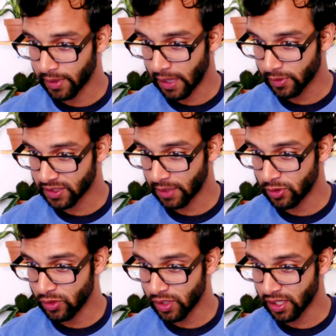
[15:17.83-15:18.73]
Gamer says,
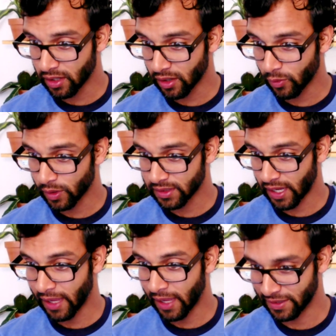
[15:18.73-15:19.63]
I'm new here. What
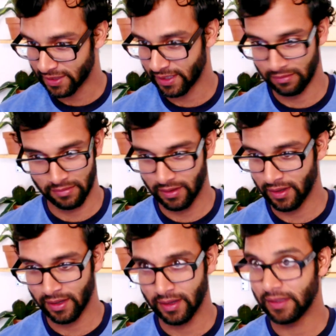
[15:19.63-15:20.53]
time is it?
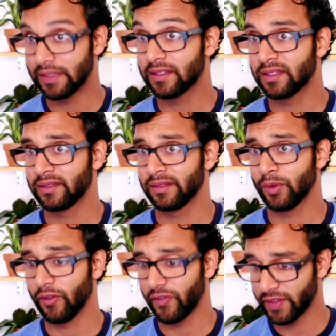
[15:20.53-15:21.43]
It's
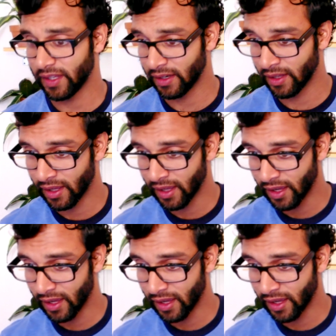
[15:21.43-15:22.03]
12:15.